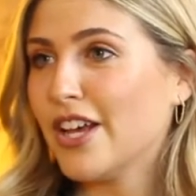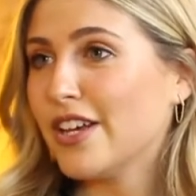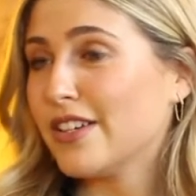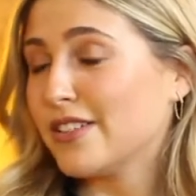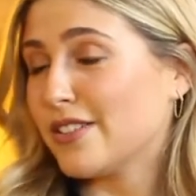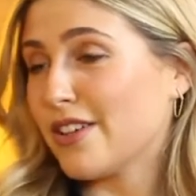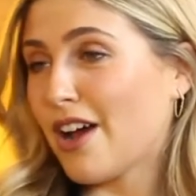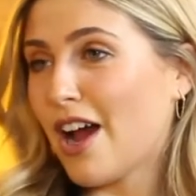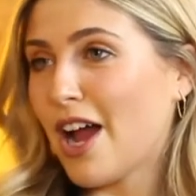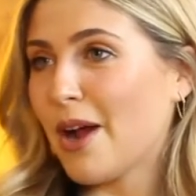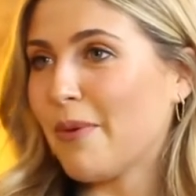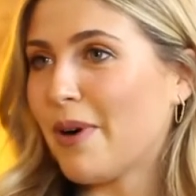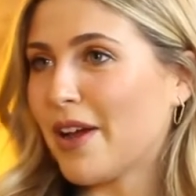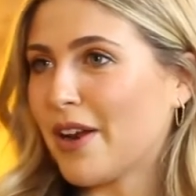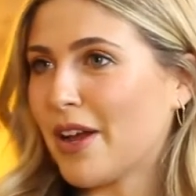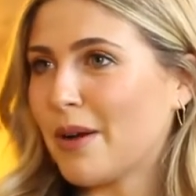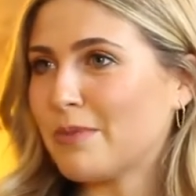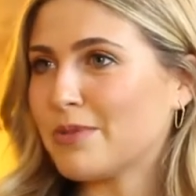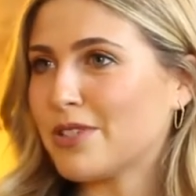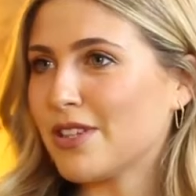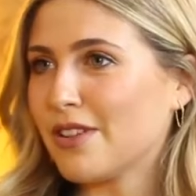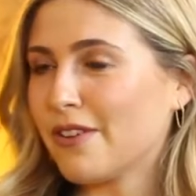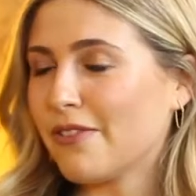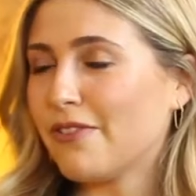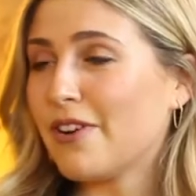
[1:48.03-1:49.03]
So I went
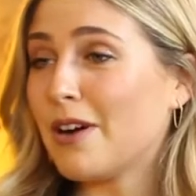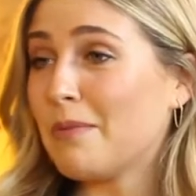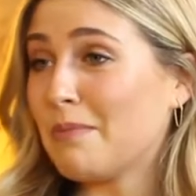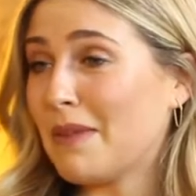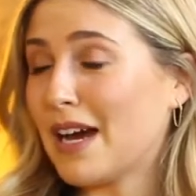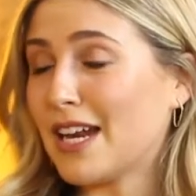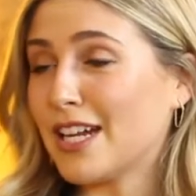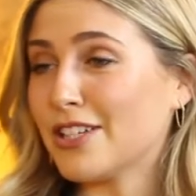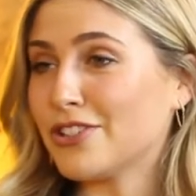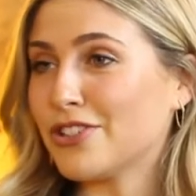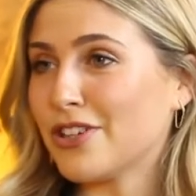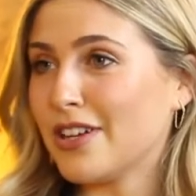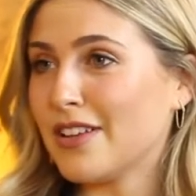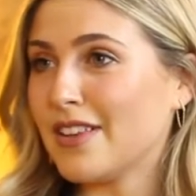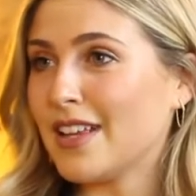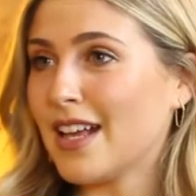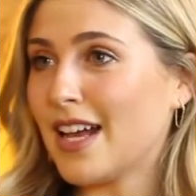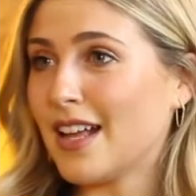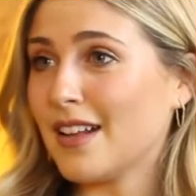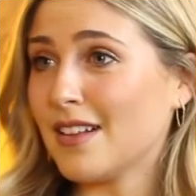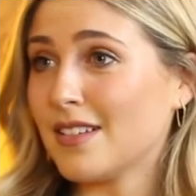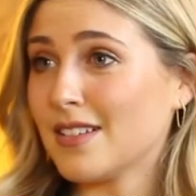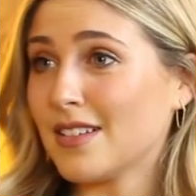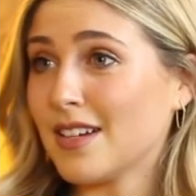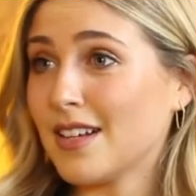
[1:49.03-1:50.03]
up to the fund manager at the
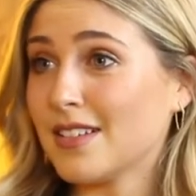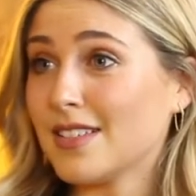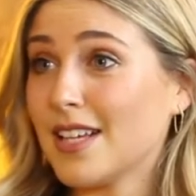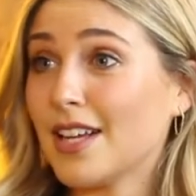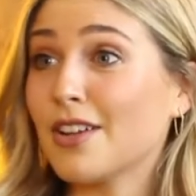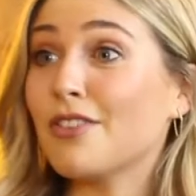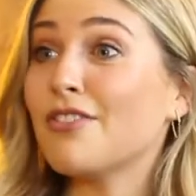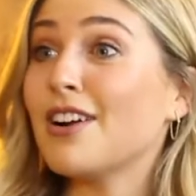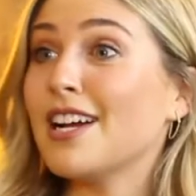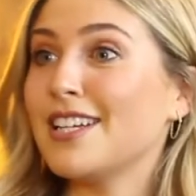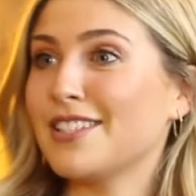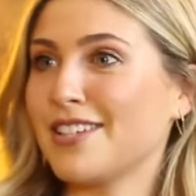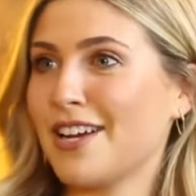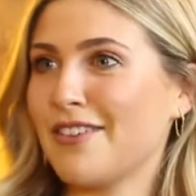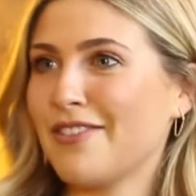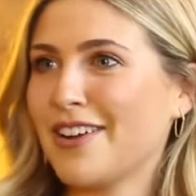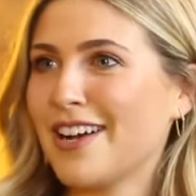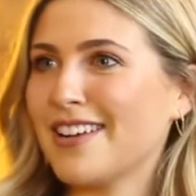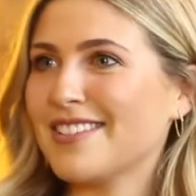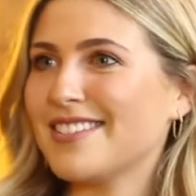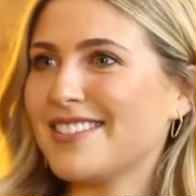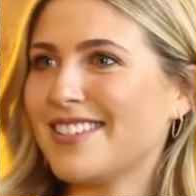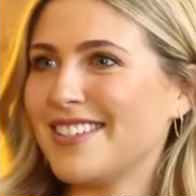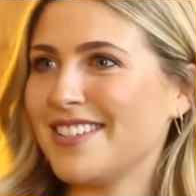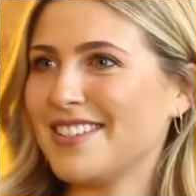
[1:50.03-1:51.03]
end and I said, great
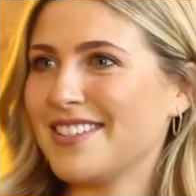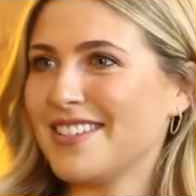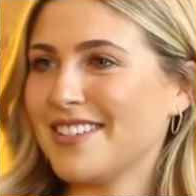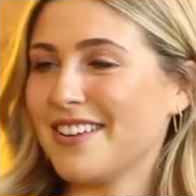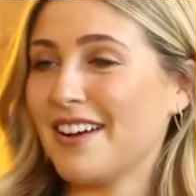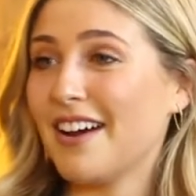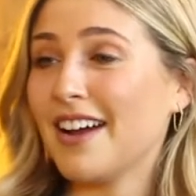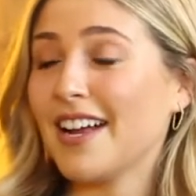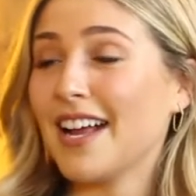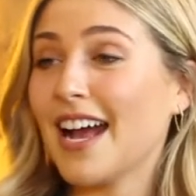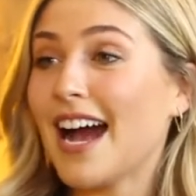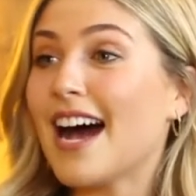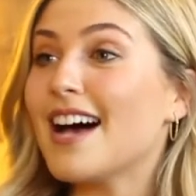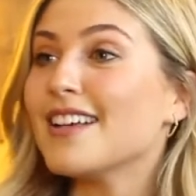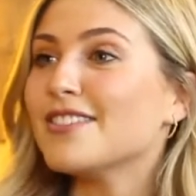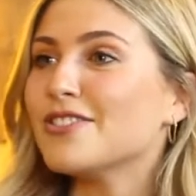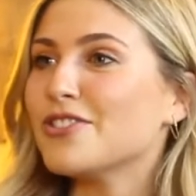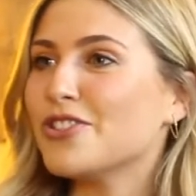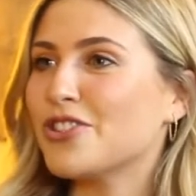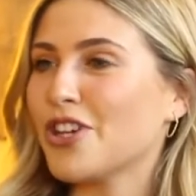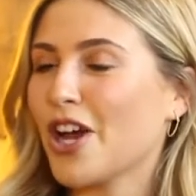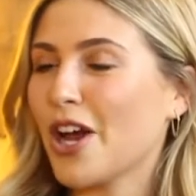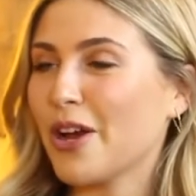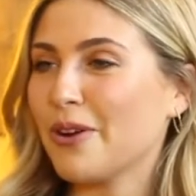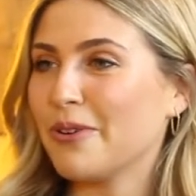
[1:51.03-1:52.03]
diversity tonight, as a
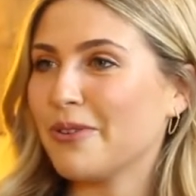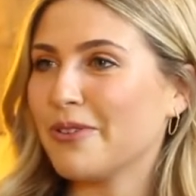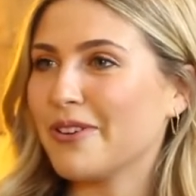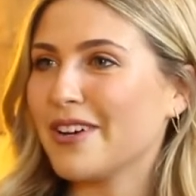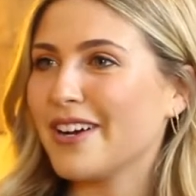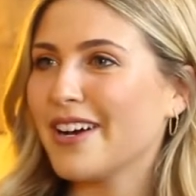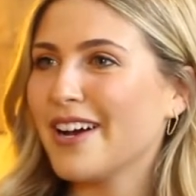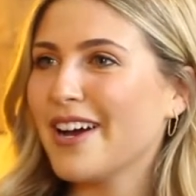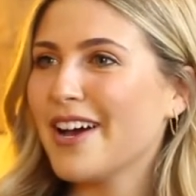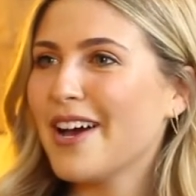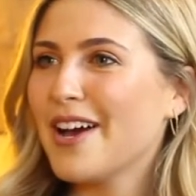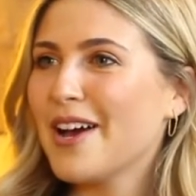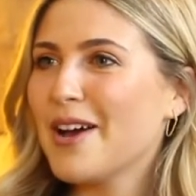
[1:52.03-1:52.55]
joke.